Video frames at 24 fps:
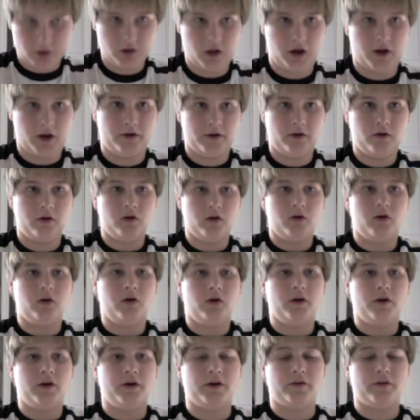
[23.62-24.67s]
line.
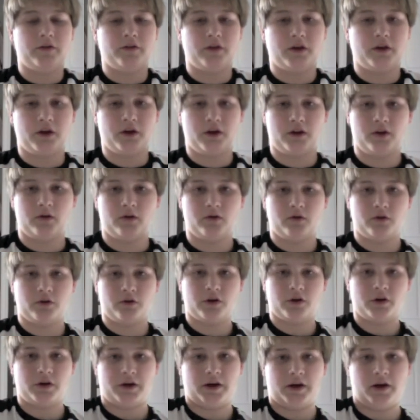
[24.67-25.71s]
And then you're going
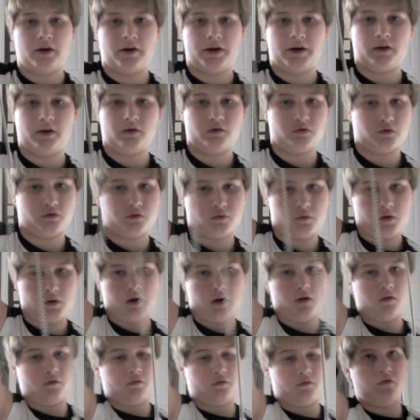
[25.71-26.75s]
to count out
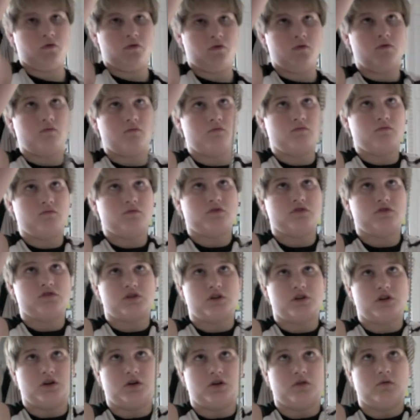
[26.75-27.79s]
12.
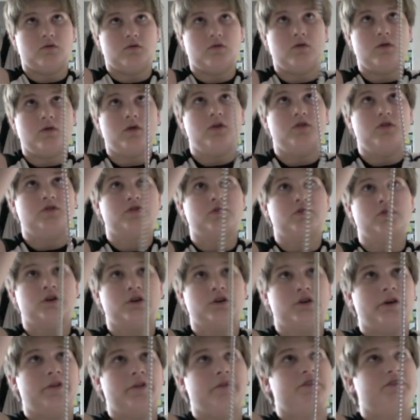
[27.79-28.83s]
So, should have
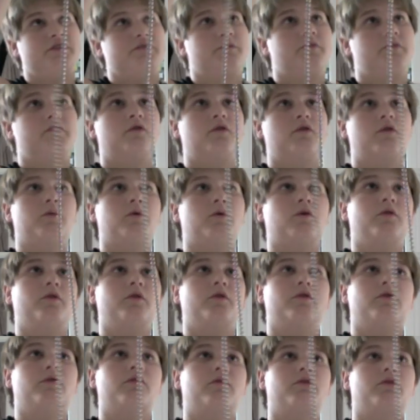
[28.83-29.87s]
done this before, but 1, 2,
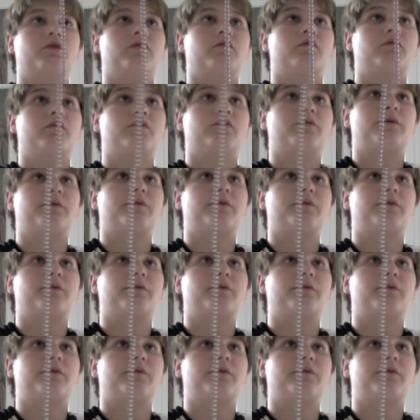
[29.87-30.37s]
3, 4.